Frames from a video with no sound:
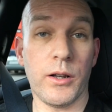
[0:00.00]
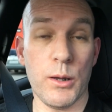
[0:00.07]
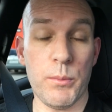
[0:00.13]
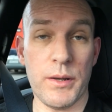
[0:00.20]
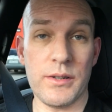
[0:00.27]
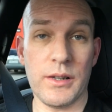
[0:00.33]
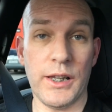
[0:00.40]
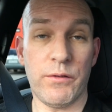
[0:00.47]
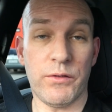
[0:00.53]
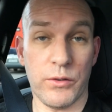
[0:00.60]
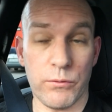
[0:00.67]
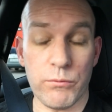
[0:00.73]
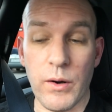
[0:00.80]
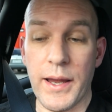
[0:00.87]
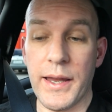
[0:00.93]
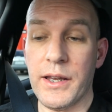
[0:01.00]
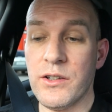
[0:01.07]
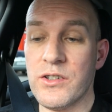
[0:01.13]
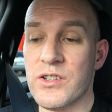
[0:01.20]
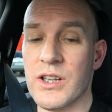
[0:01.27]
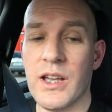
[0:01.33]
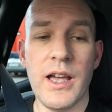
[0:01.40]
kilometers left of
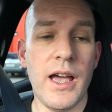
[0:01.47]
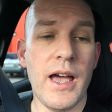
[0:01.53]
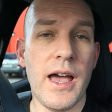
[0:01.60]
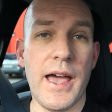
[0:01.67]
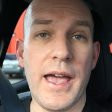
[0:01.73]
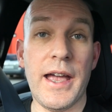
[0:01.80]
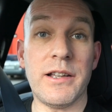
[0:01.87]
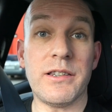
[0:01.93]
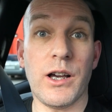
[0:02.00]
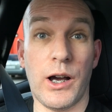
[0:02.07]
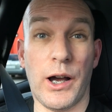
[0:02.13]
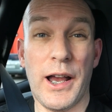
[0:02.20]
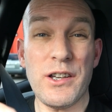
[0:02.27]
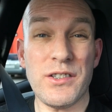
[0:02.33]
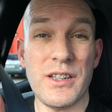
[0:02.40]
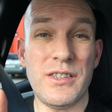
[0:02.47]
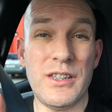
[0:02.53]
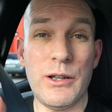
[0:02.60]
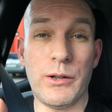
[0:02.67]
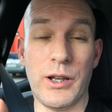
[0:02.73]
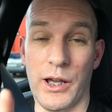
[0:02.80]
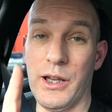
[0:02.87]
range. And I actually
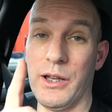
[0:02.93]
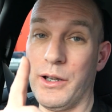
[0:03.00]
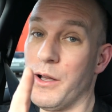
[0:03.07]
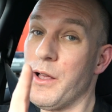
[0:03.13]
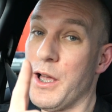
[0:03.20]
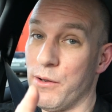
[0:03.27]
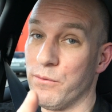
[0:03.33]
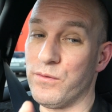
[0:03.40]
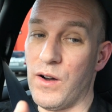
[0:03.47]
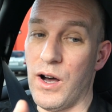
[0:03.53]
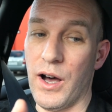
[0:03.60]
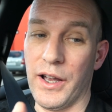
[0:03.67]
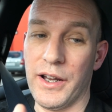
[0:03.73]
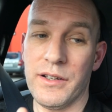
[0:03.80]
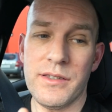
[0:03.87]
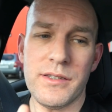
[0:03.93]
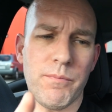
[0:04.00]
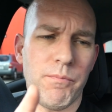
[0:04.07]
did find